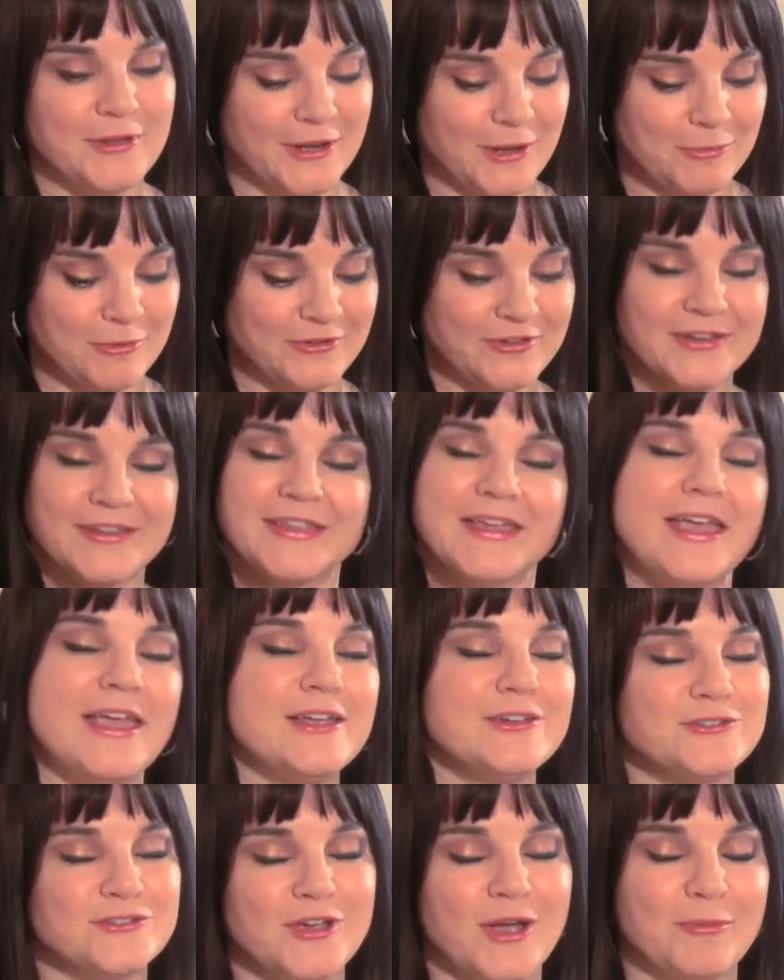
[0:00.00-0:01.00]
and I particularly
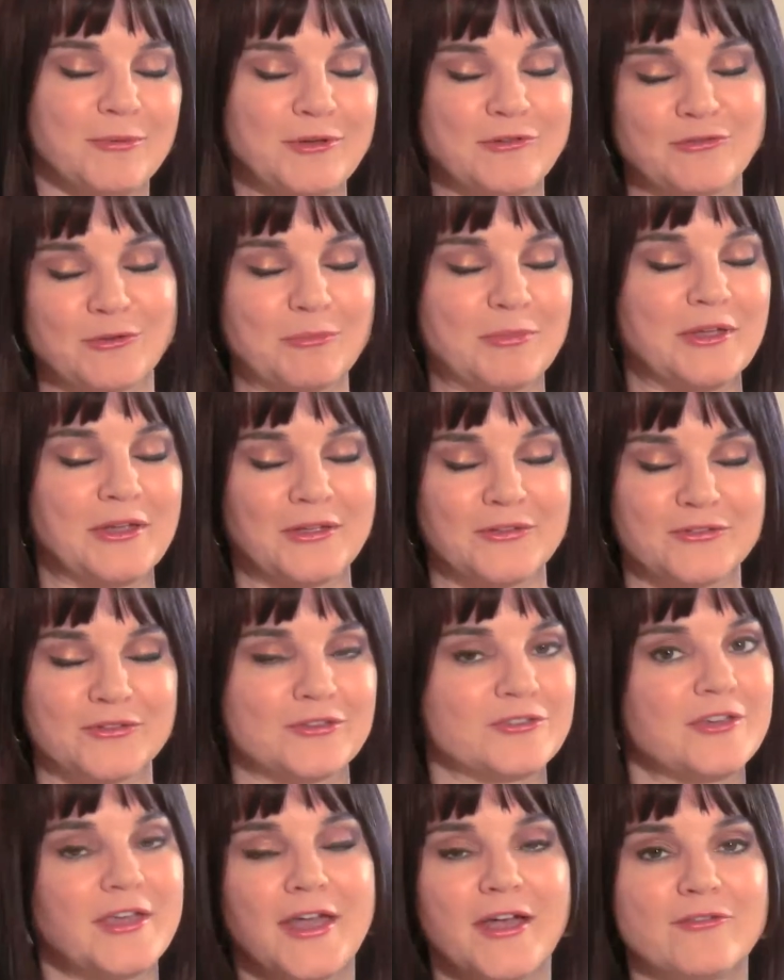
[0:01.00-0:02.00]
hate shopping for pants
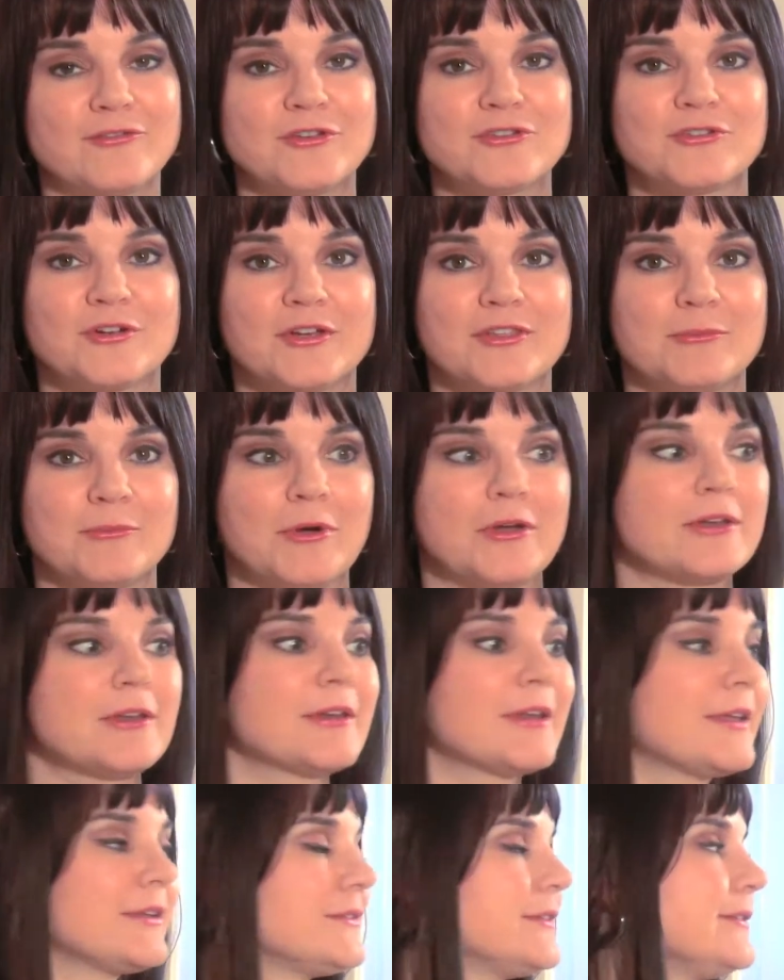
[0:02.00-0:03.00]
because you have to try them on,
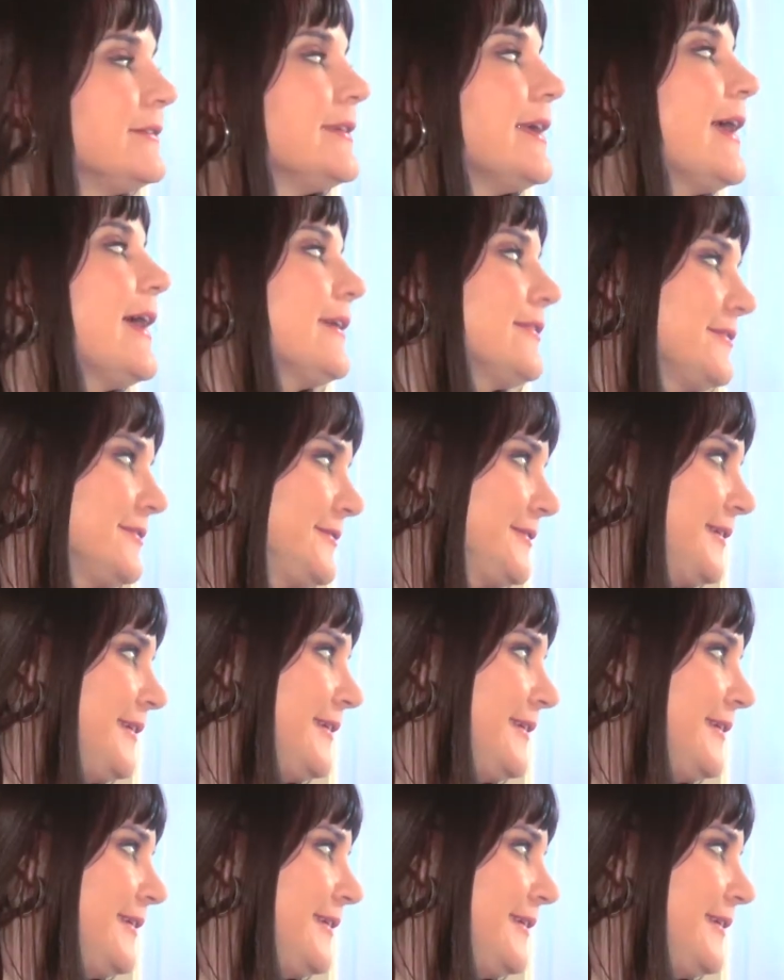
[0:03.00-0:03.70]
and I detest,